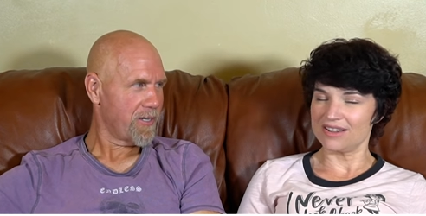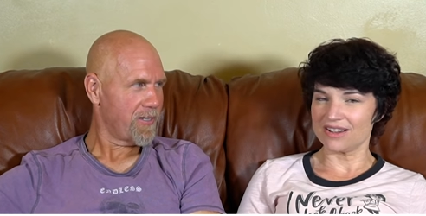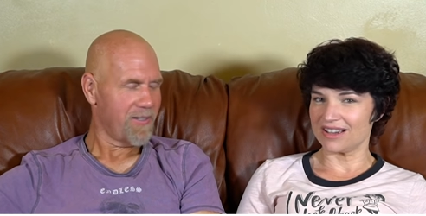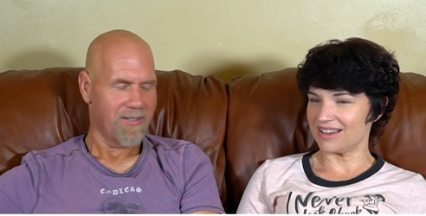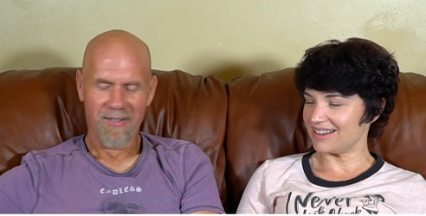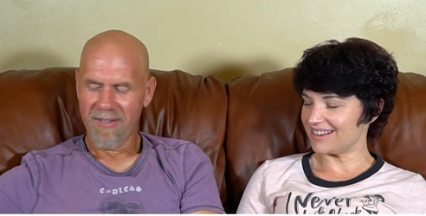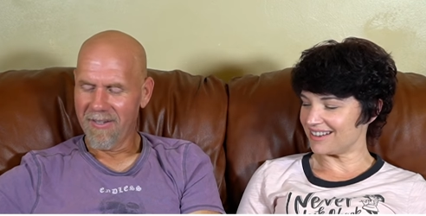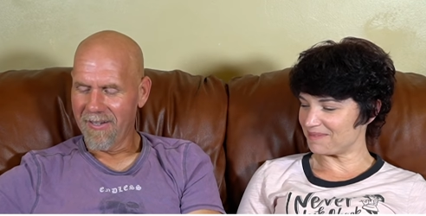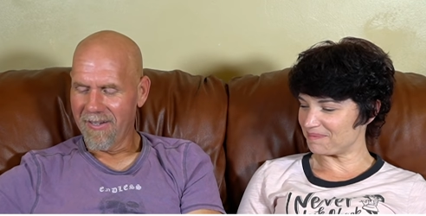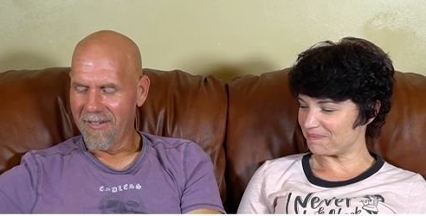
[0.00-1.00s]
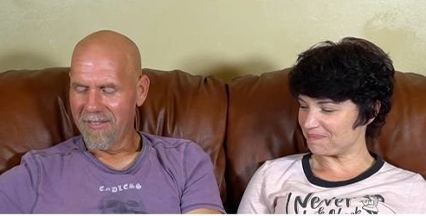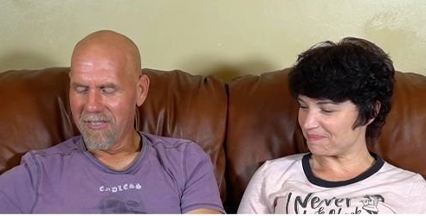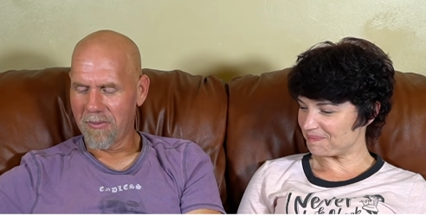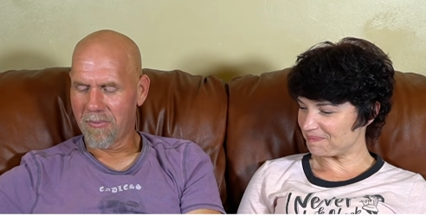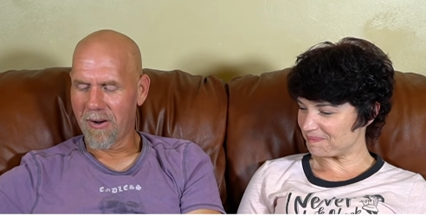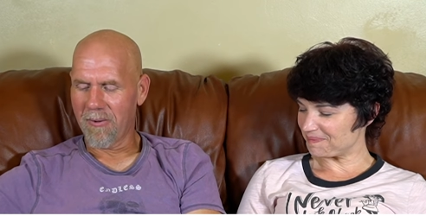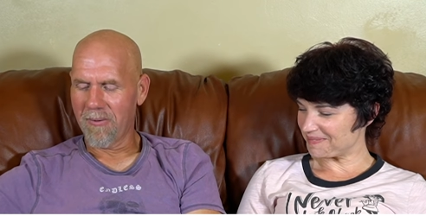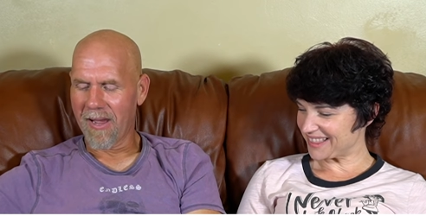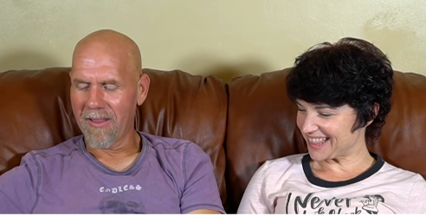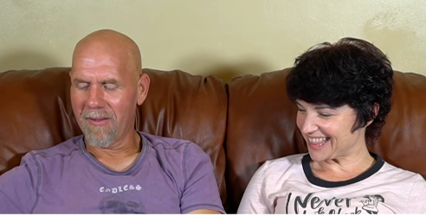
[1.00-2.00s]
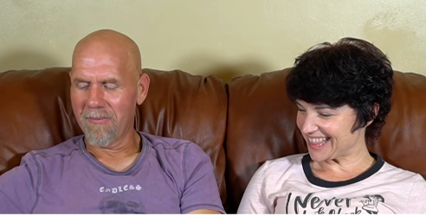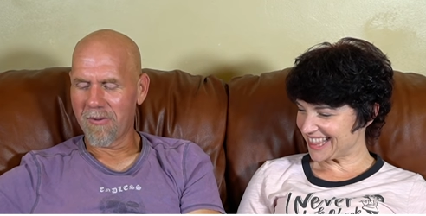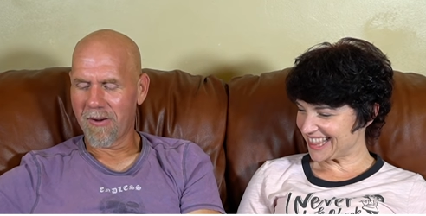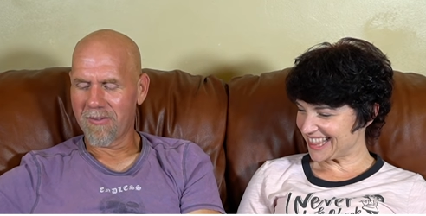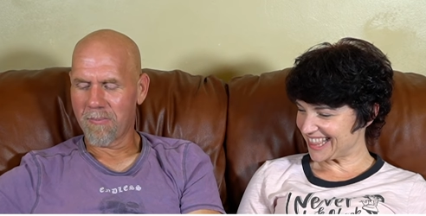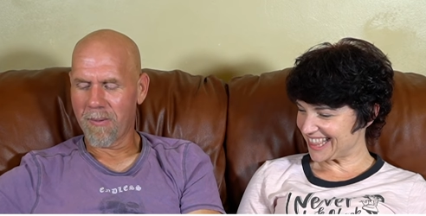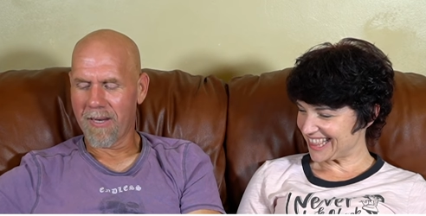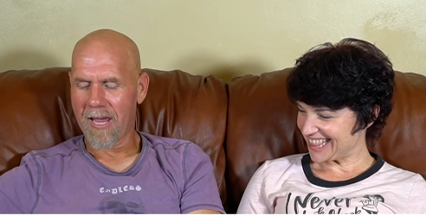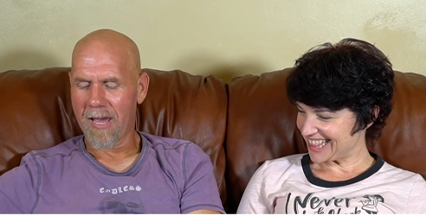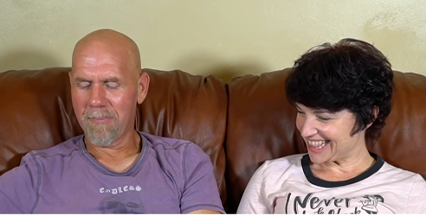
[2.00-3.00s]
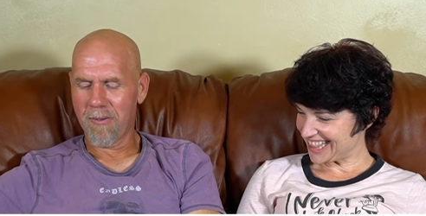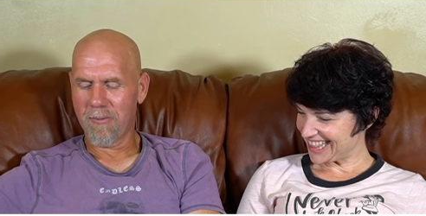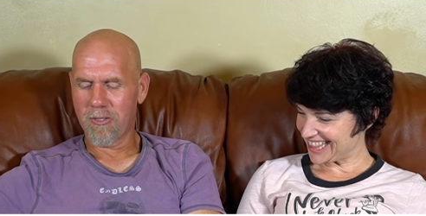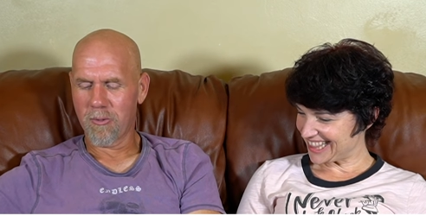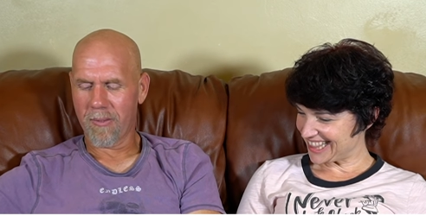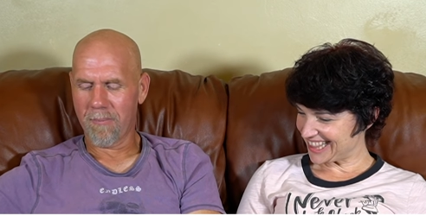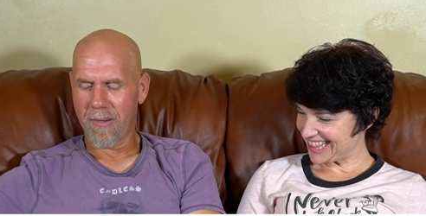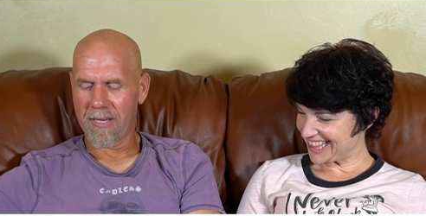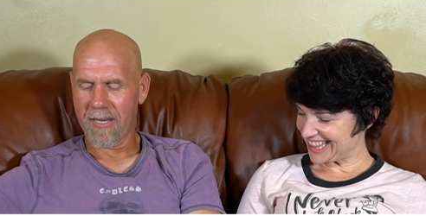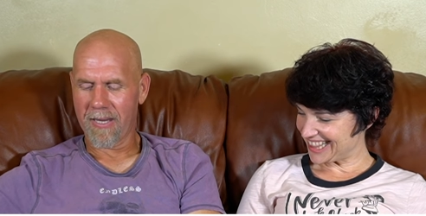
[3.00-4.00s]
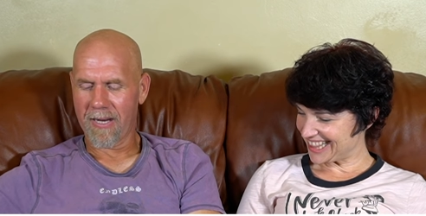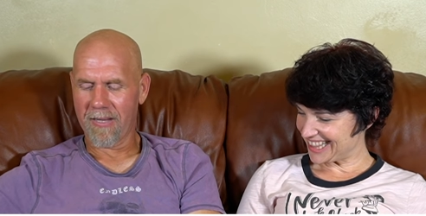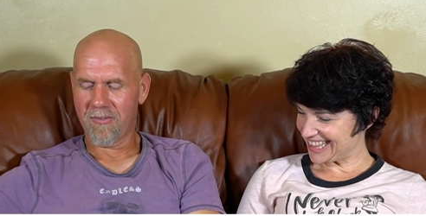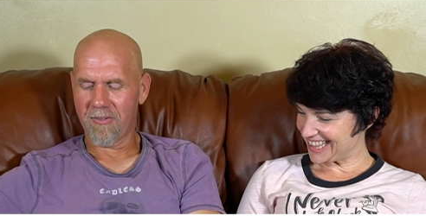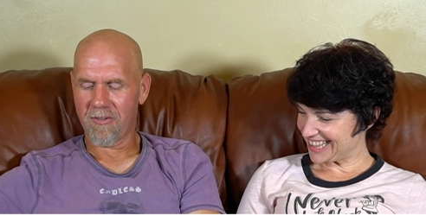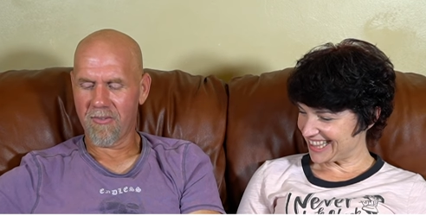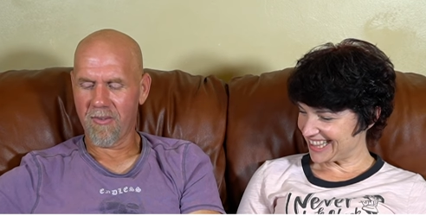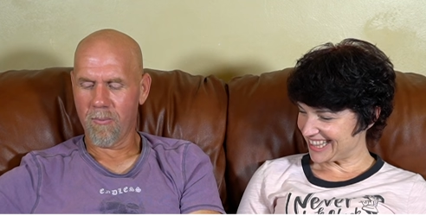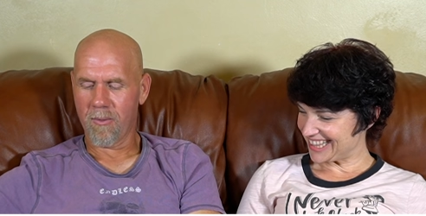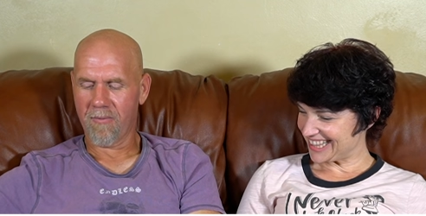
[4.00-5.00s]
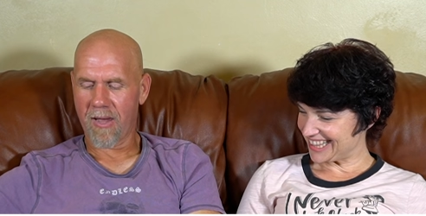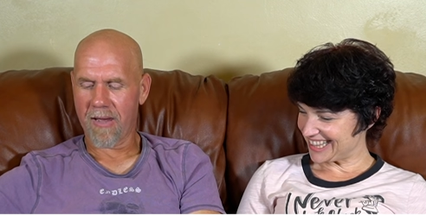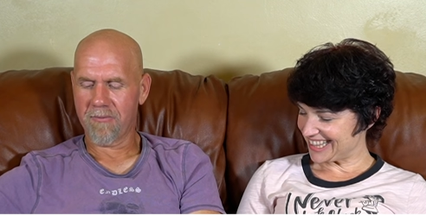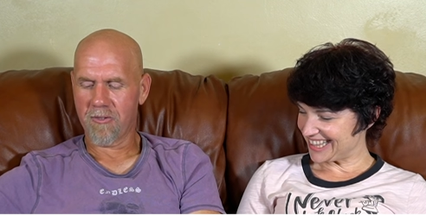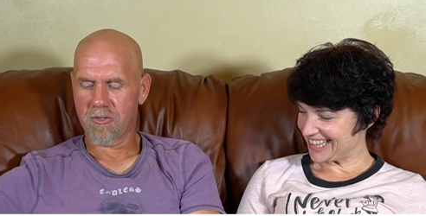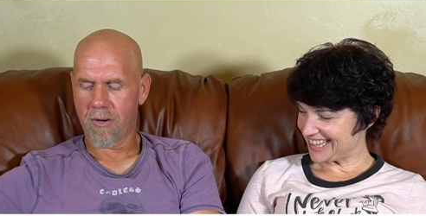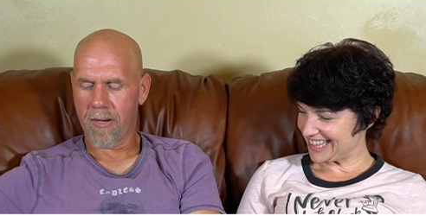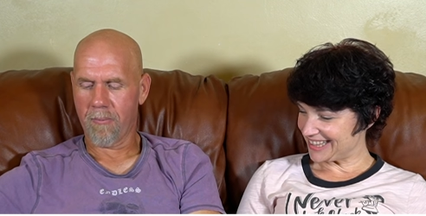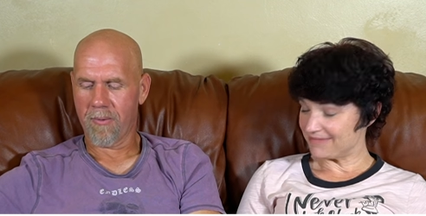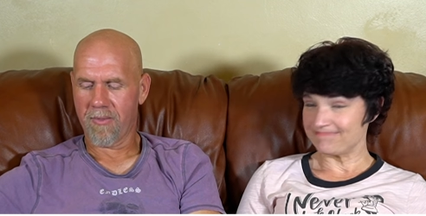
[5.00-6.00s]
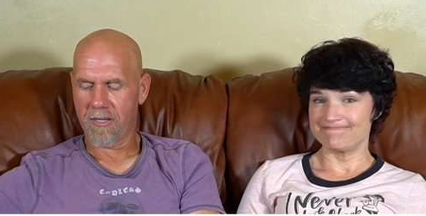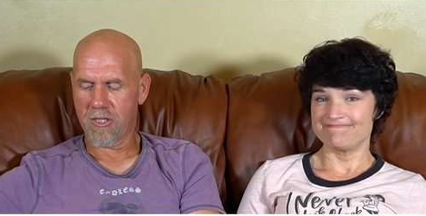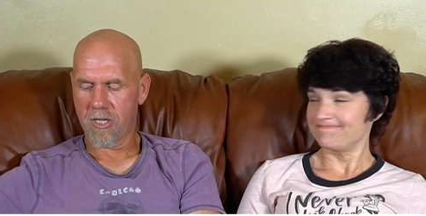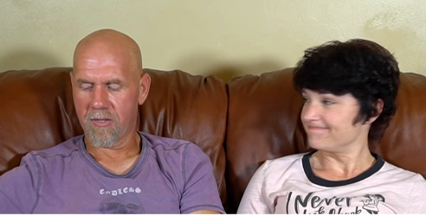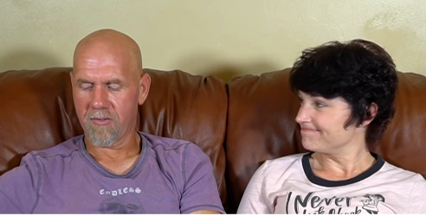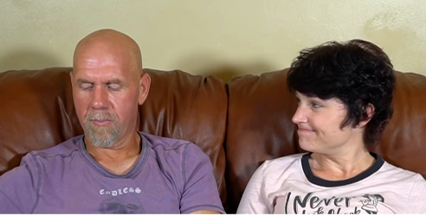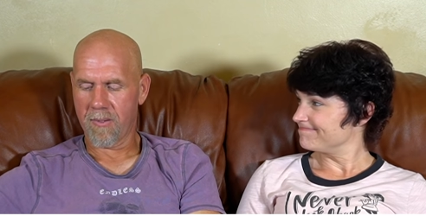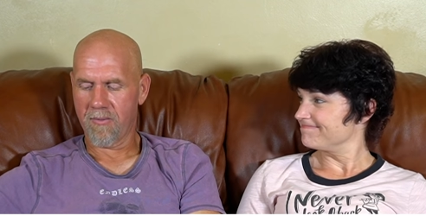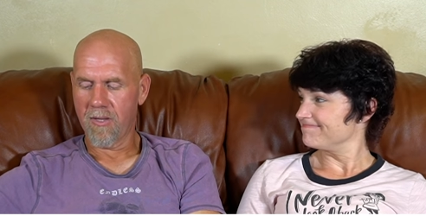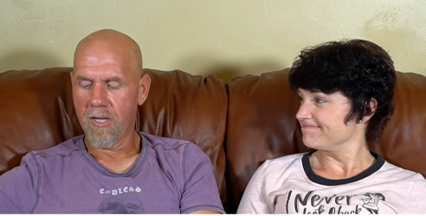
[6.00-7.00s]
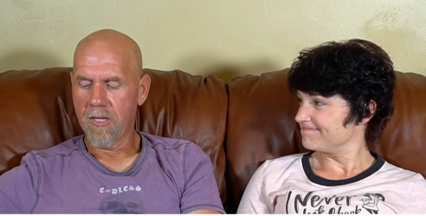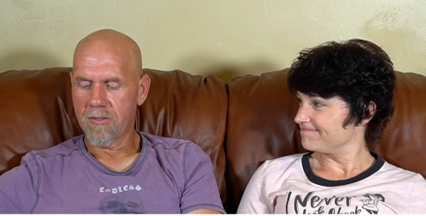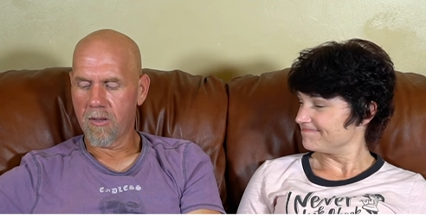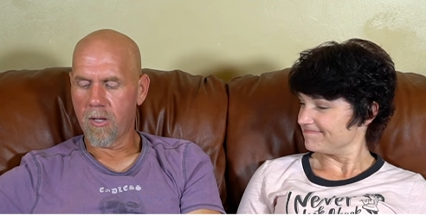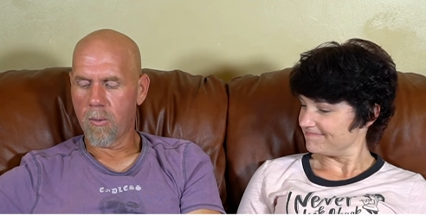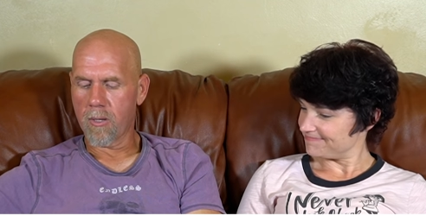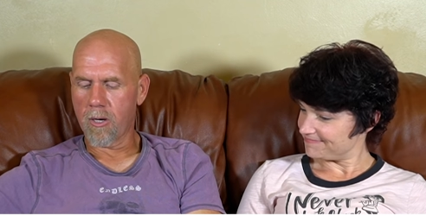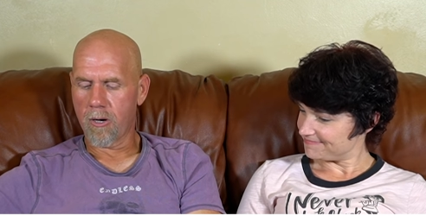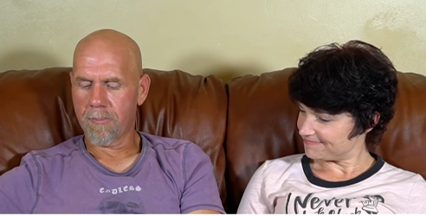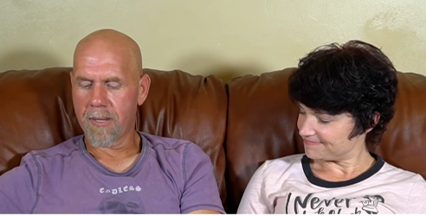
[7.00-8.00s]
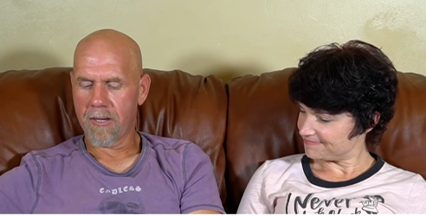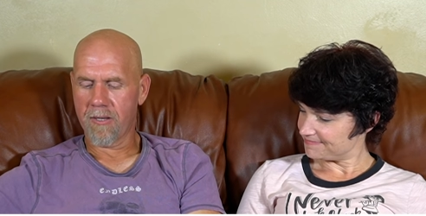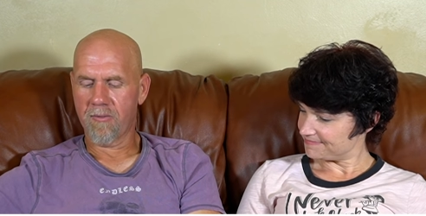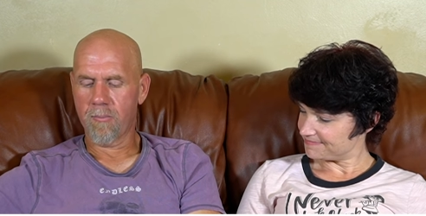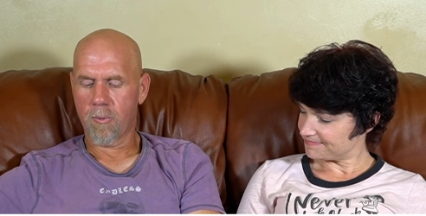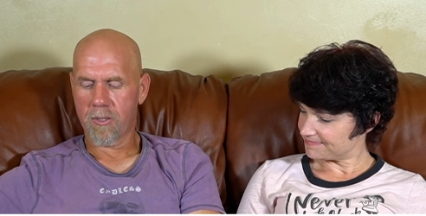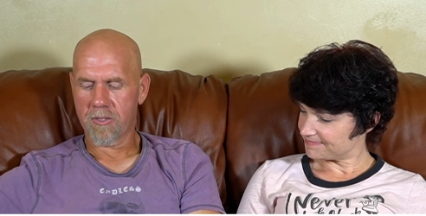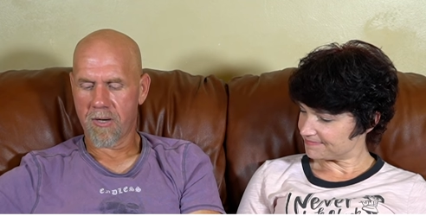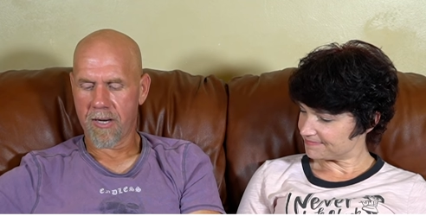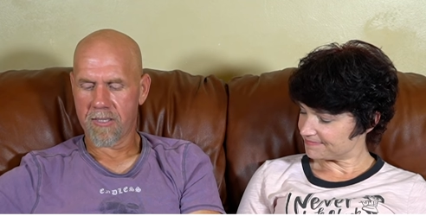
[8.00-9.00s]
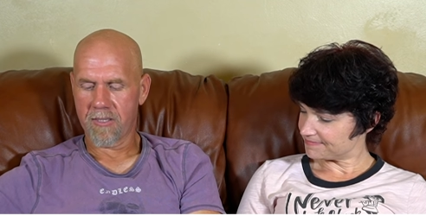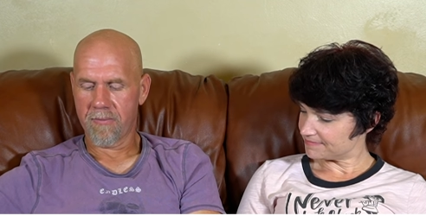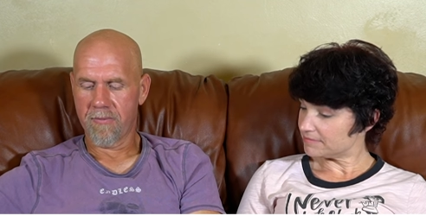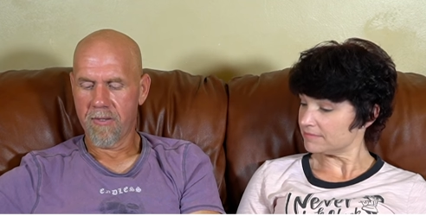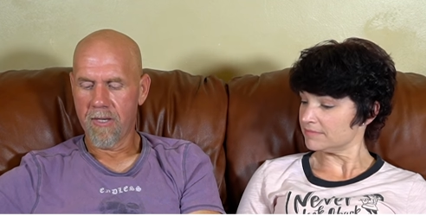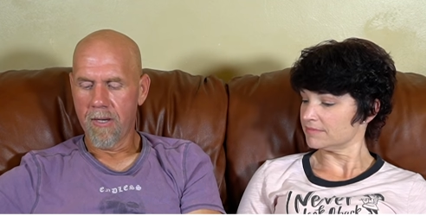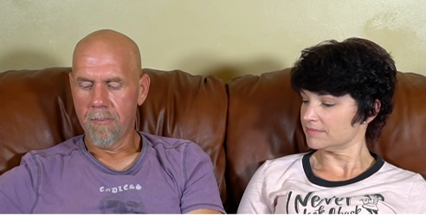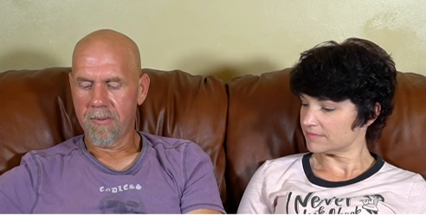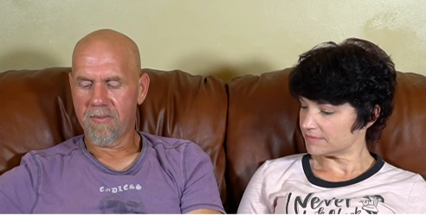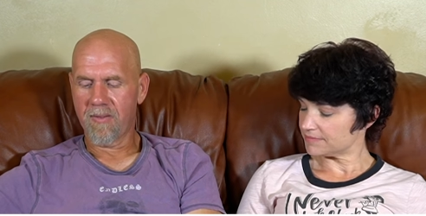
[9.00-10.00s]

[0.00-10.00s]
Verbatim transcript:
Speaker 1: Okay. okay. She wrote, I love the recipe and happy you enjoyed making it. I seriously would have have to try it with the adjustments. The lower carb count is more attractive. Mm. But